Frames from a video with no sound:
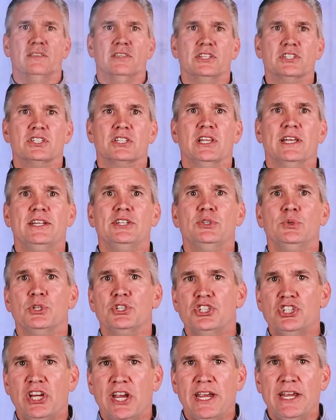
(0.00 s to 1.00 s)
This led to
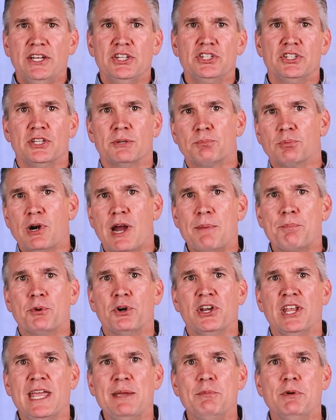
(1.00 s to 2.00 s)
a change in the
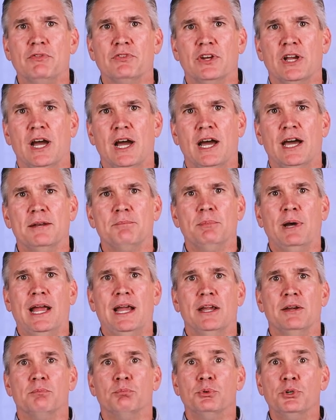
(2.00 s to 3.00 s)
proper name of God
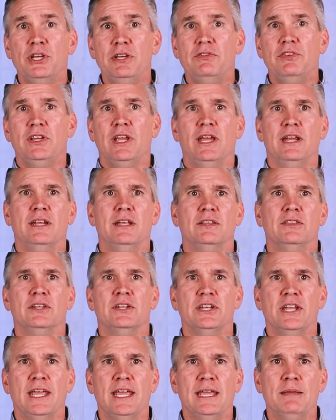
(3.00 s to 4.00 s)
by abbreviating
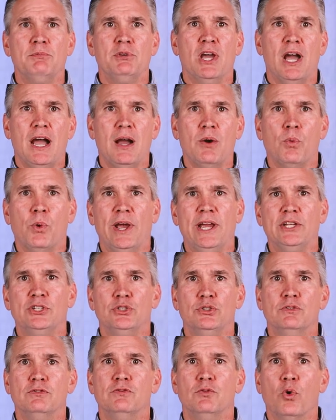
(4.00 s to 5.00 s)
the name Yahweh
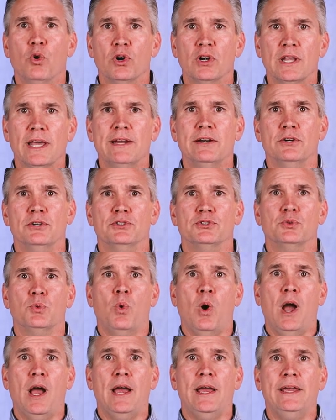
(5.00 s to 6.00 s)
to four letters,
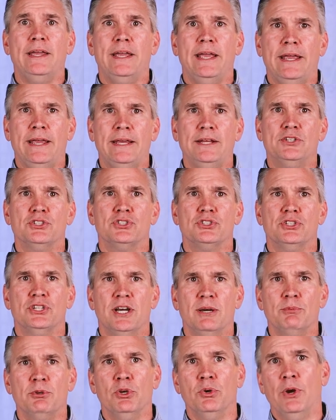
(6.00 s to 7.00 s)

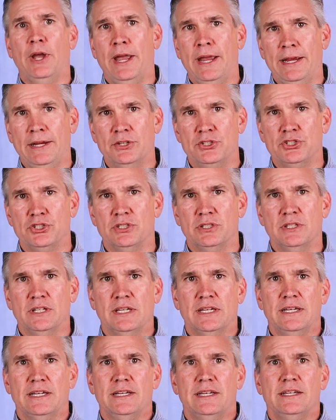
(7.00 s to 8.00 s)
YHWH.
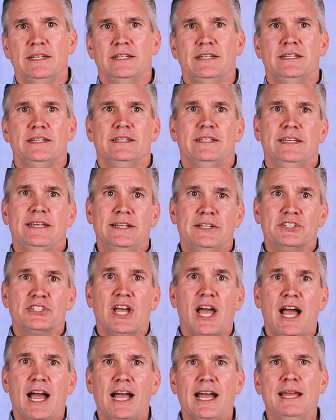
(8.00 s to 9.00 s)
In
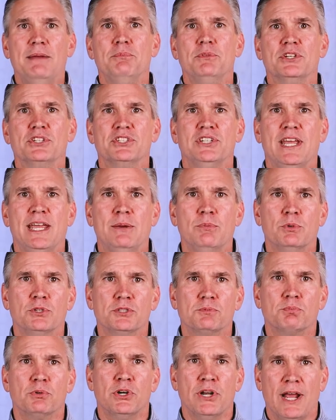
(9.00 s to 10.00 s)
time, this name
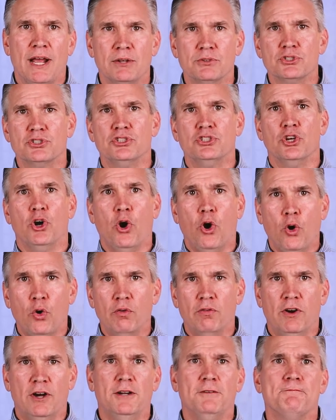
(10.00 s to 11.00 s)
was pronounced
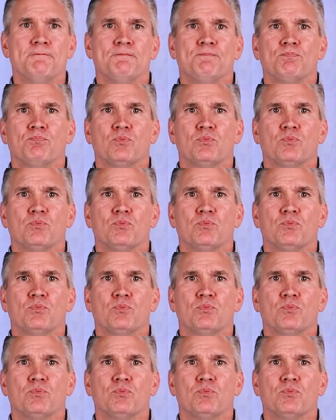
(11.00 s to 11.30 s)
Jehovah